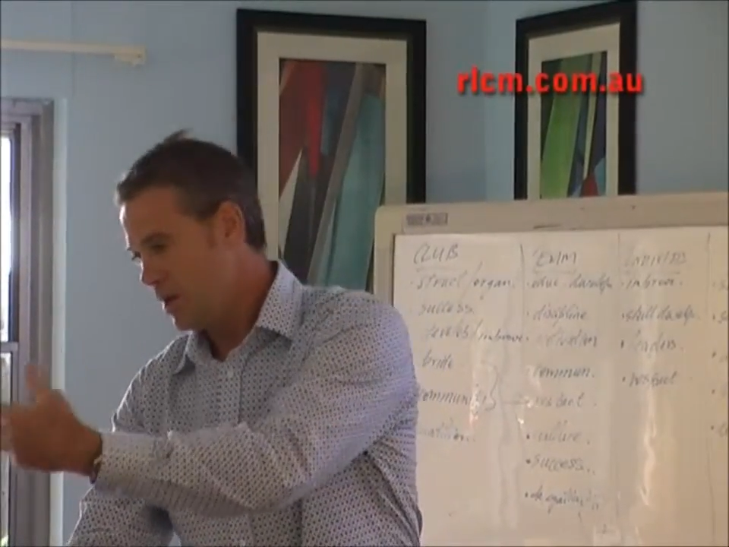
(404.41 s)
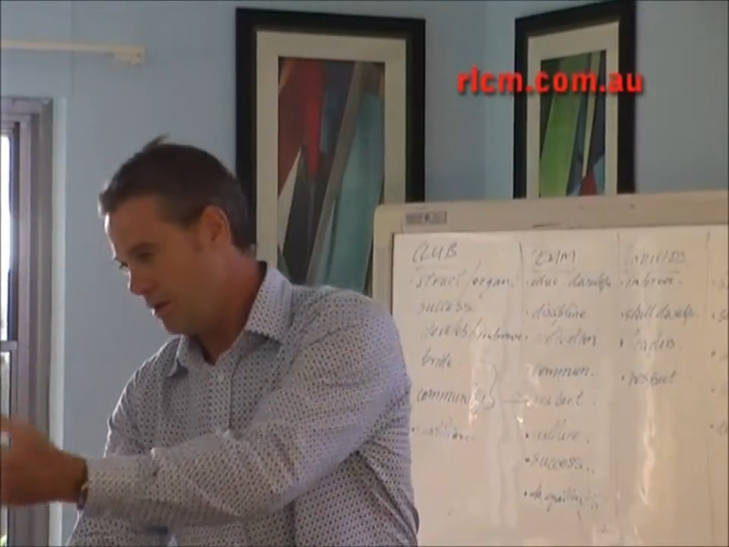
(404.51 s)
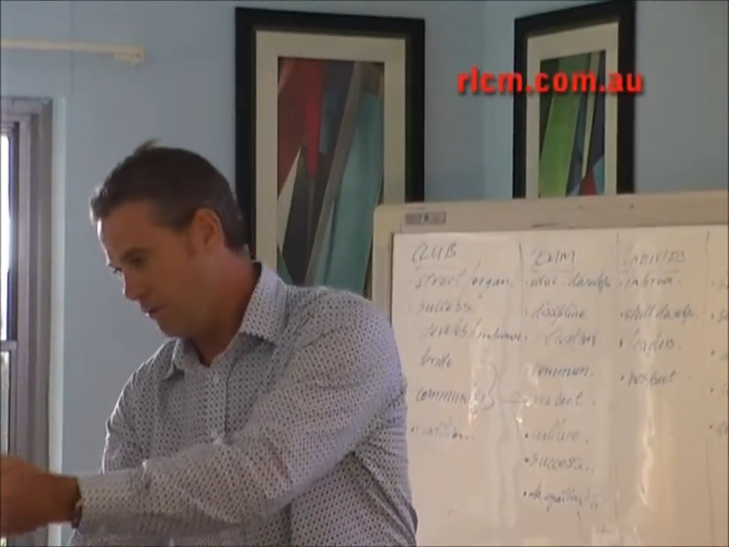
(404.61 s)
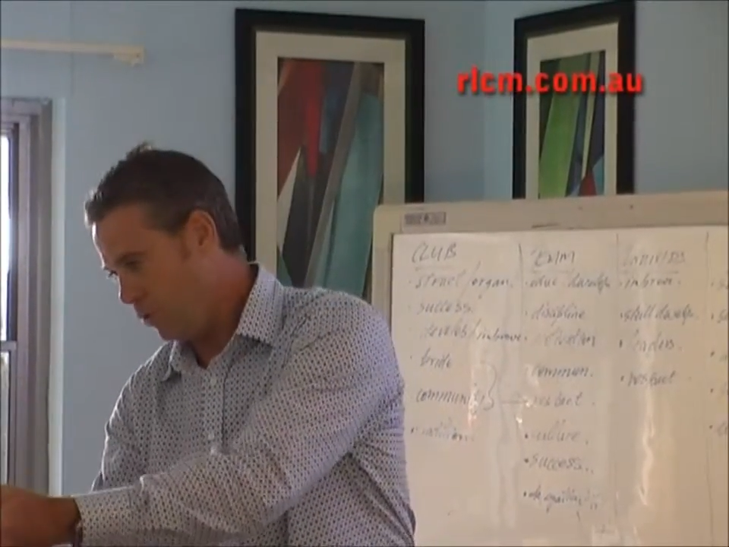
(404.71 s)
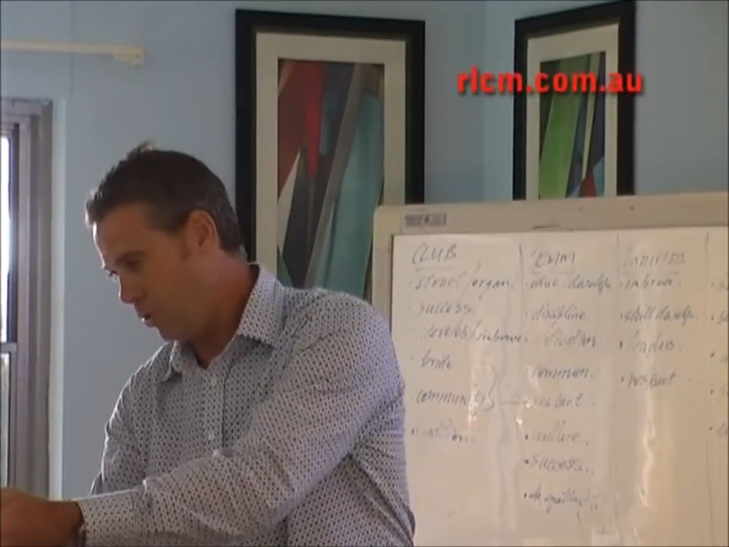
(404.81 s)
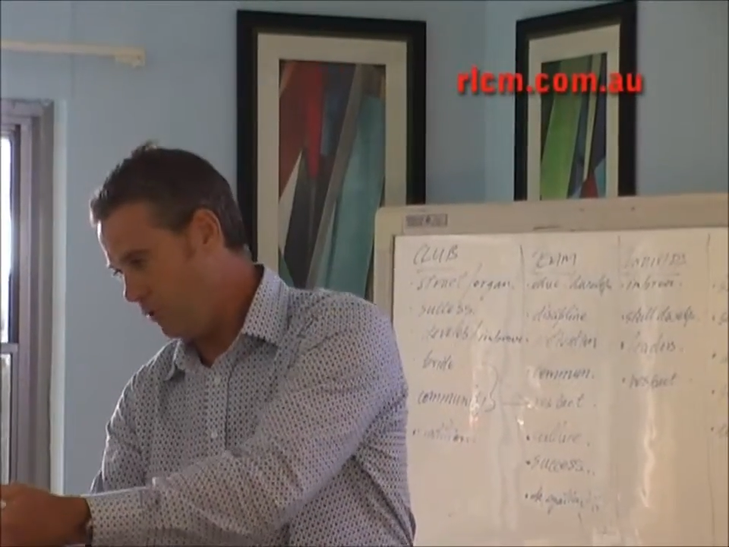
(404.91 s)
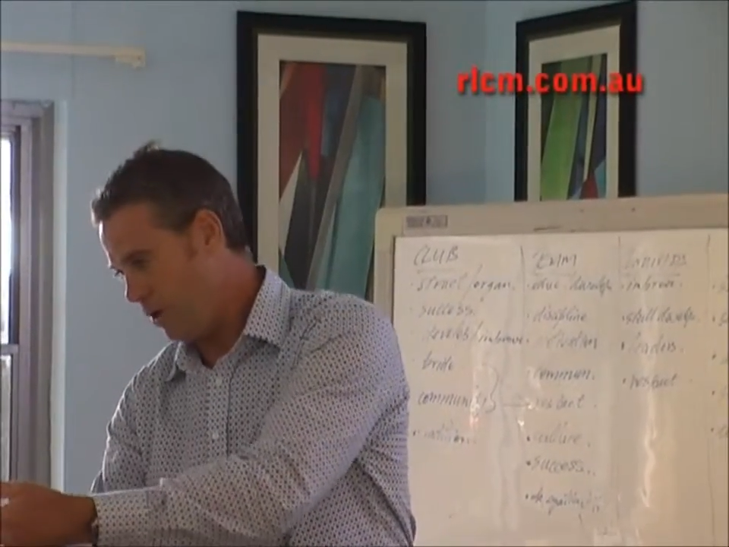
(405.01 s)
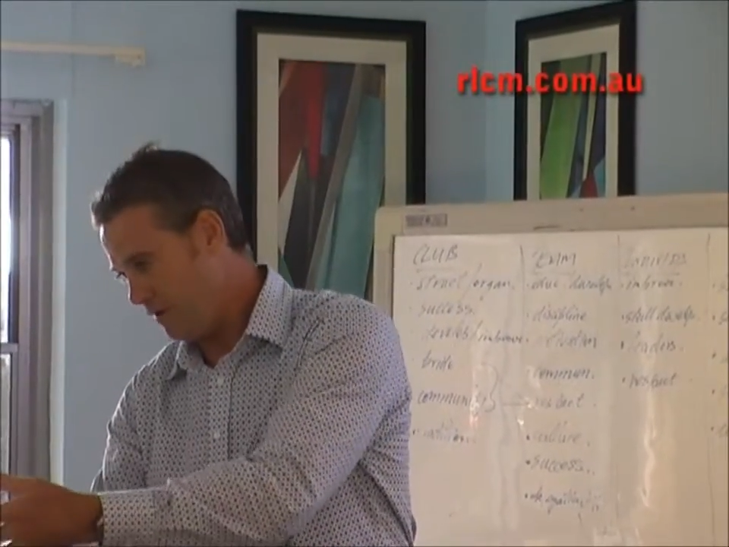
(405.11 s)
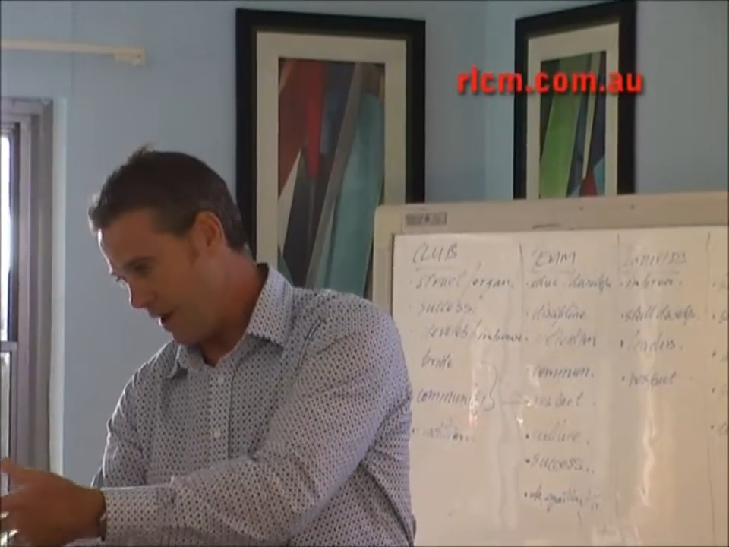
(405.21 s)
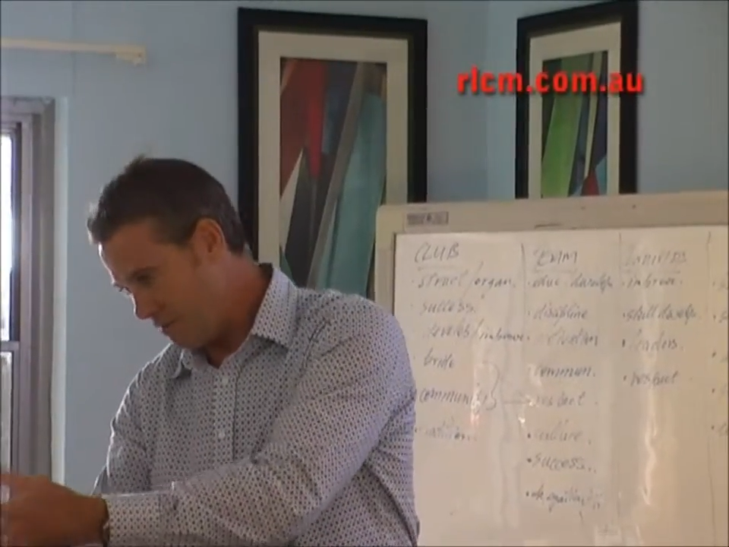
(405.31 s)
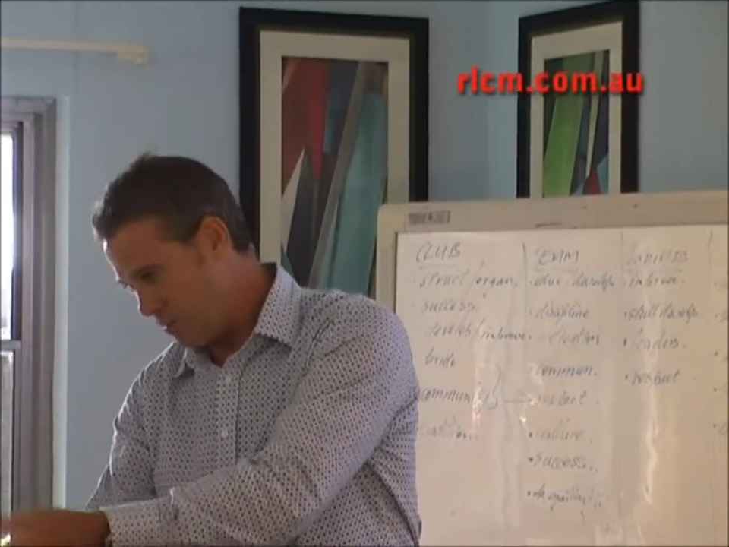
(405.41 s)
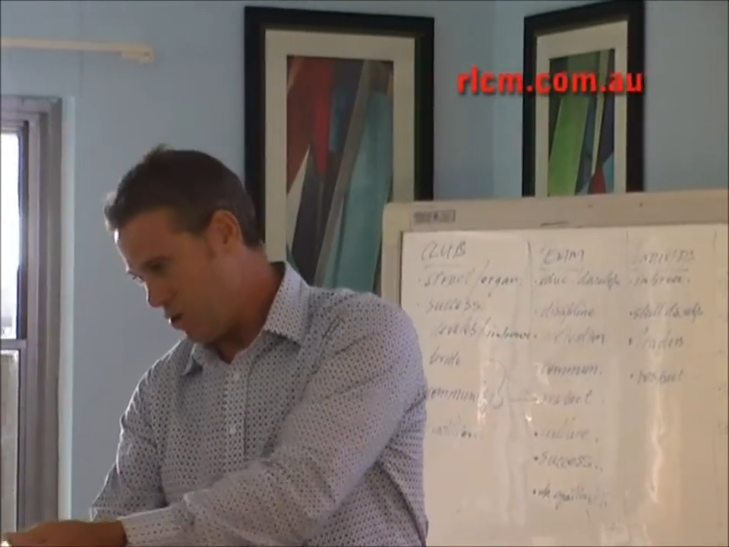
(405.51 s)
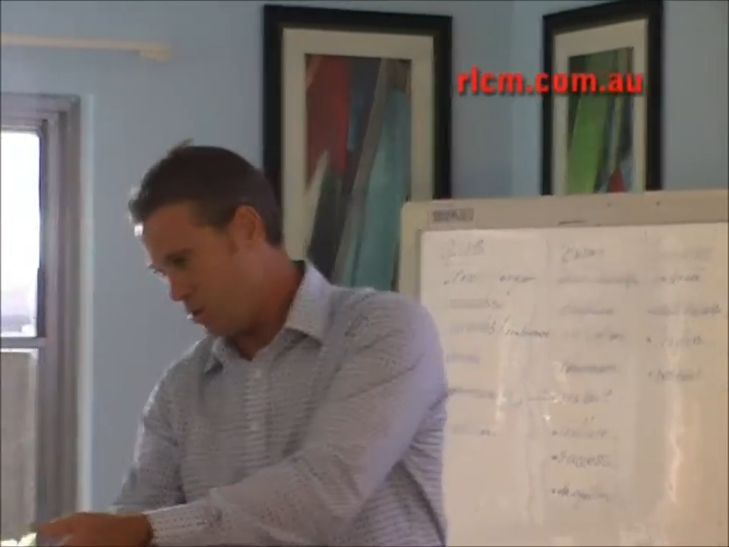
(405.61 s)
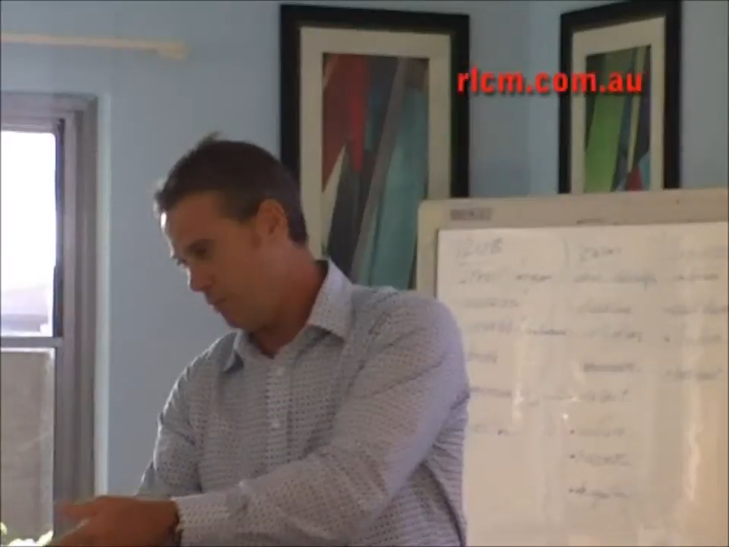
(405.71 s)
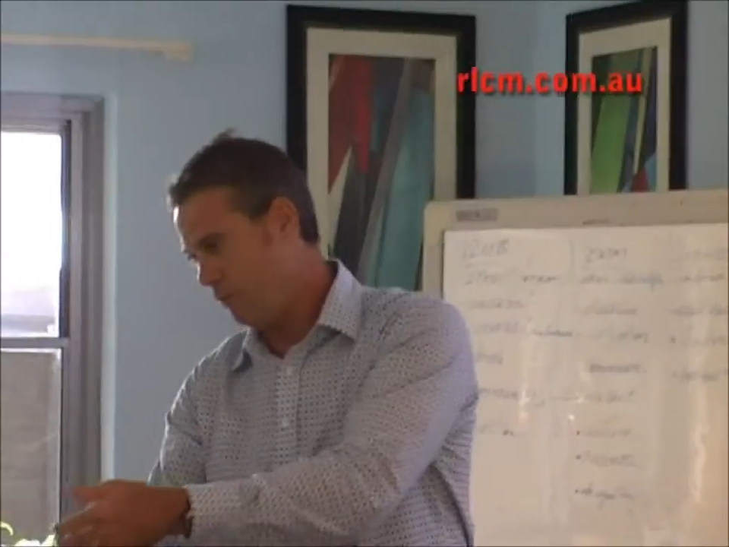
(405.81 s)
If I haven't met
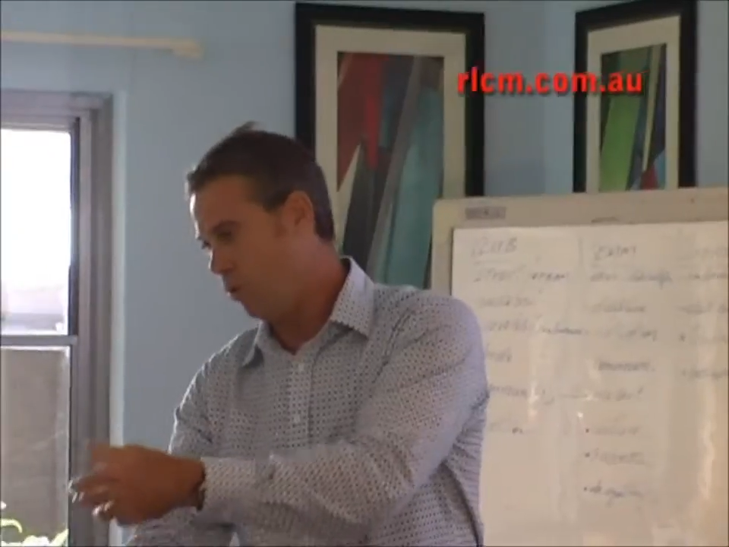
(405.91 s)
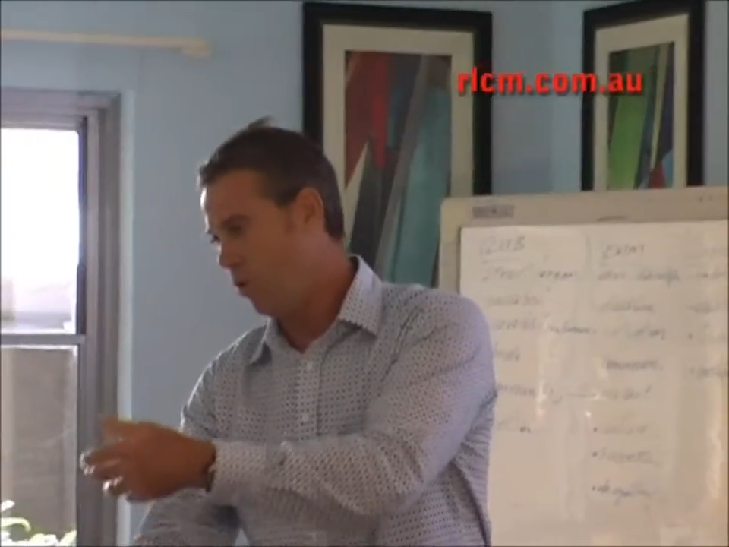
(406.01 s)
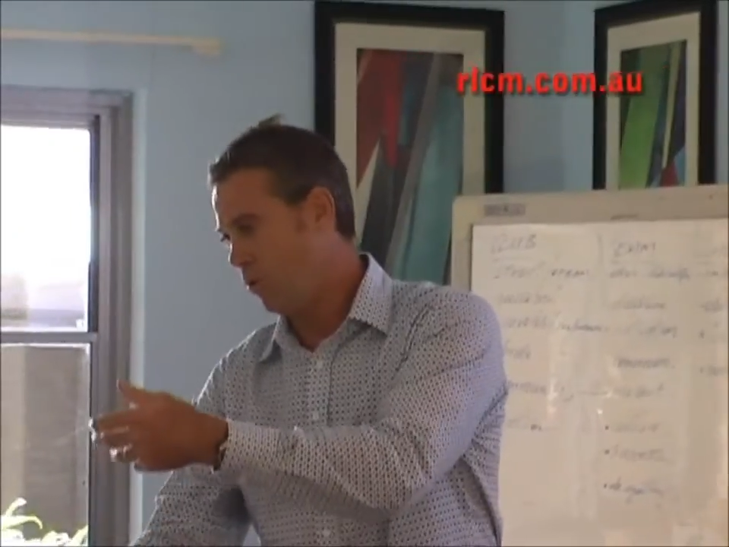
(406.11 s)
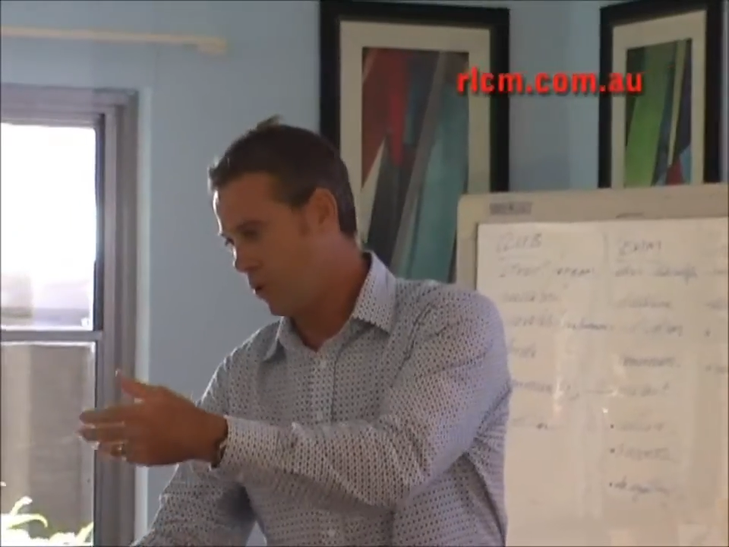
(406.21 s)
you before,